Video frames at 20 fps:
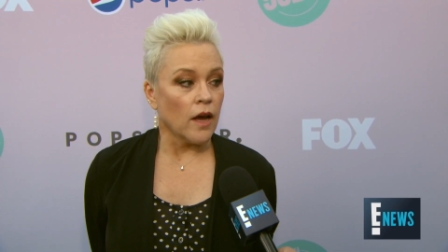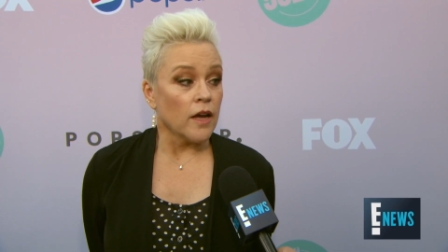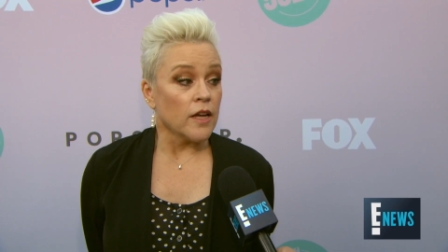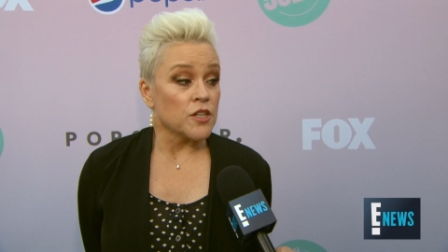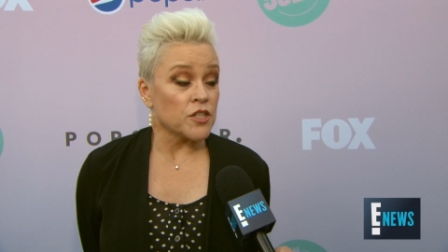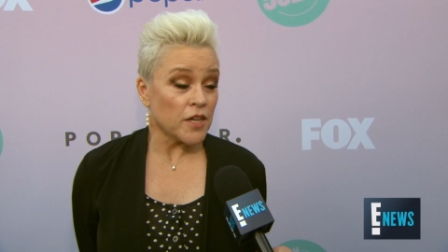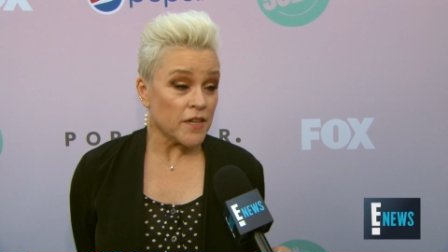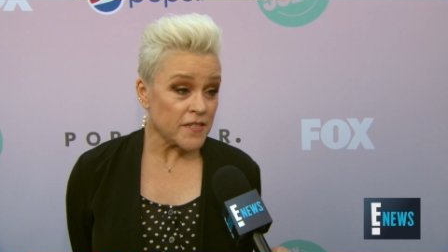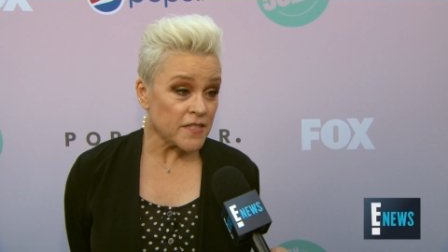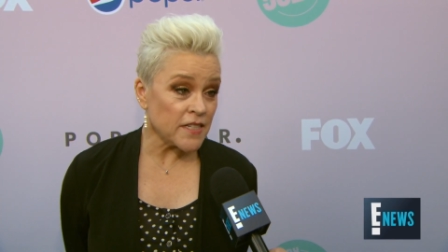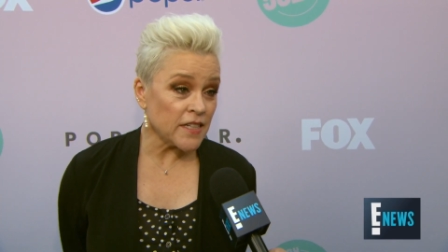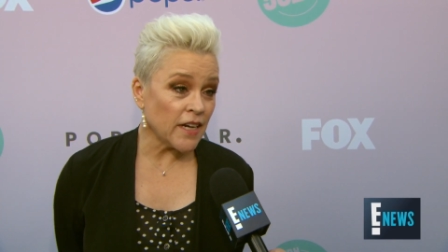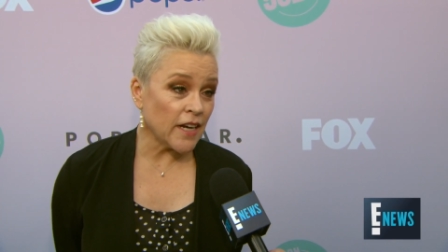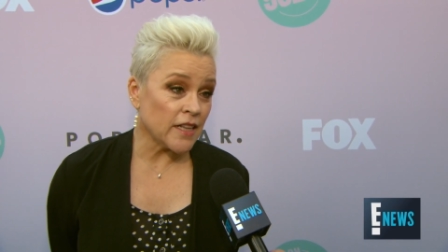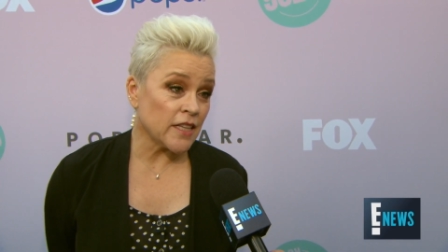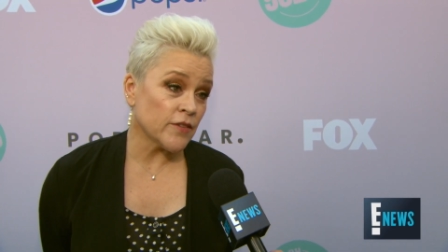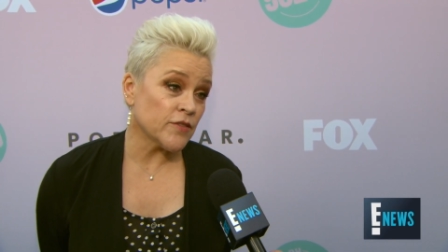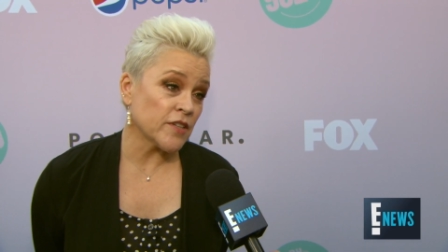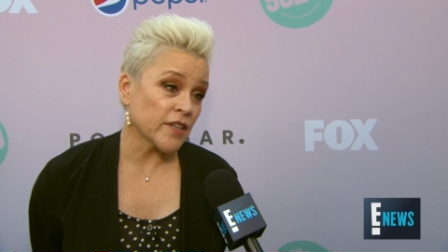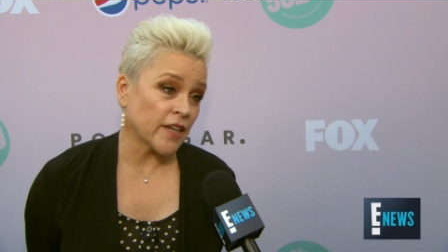Jason and I
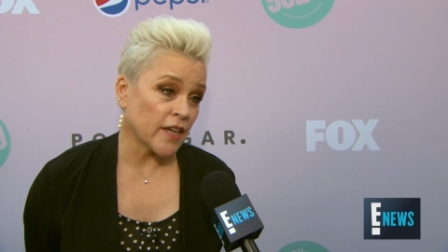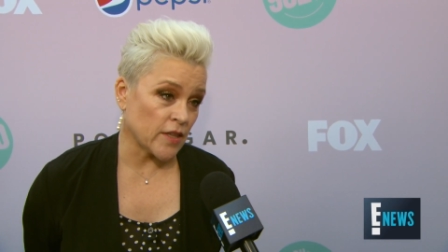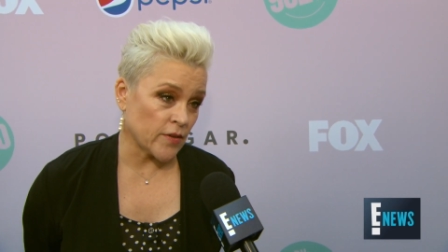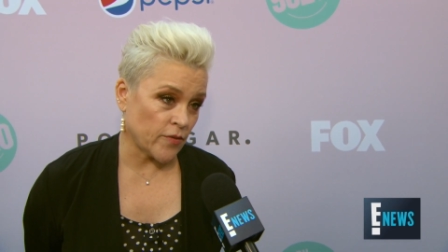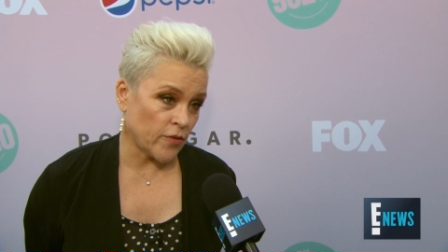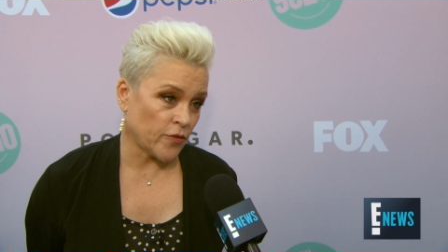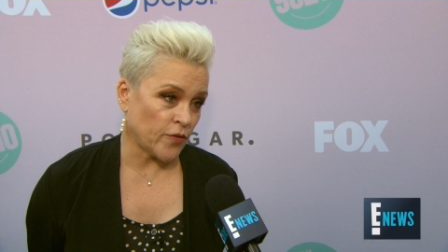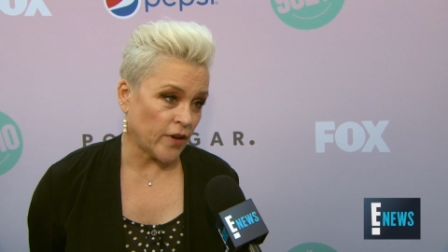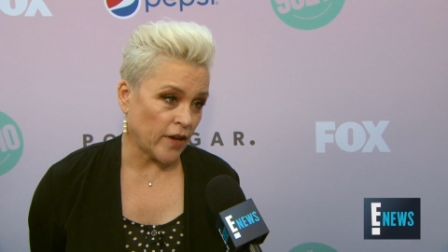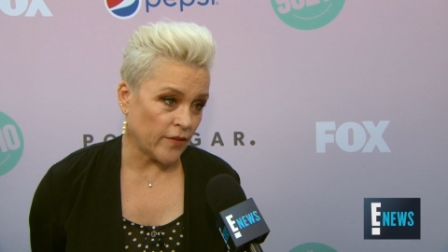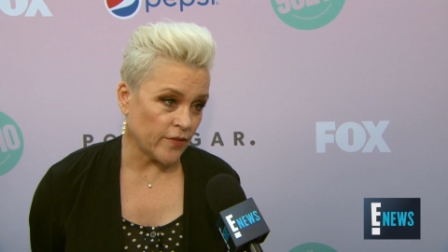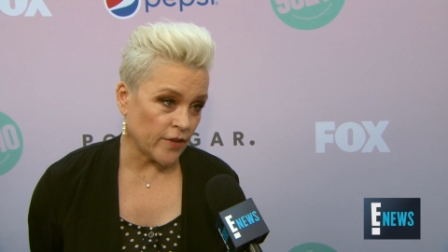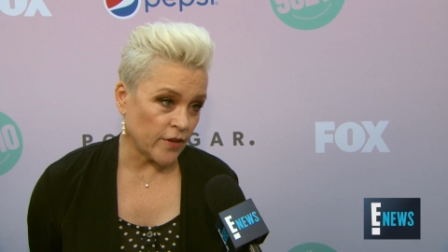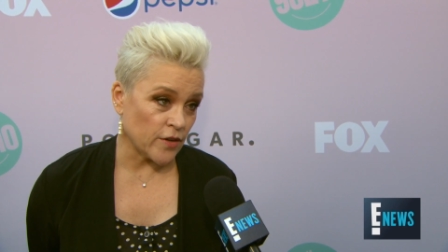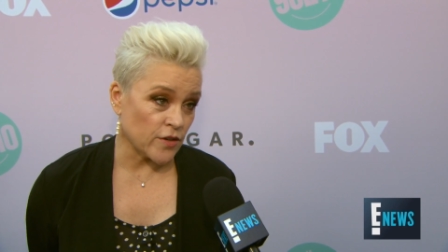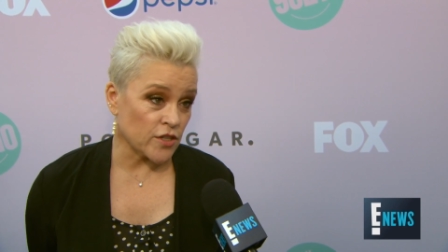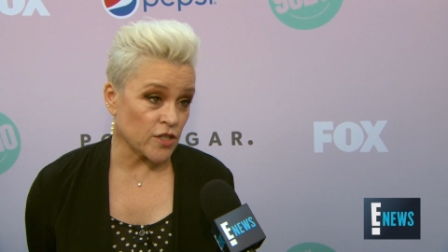lived together for five years,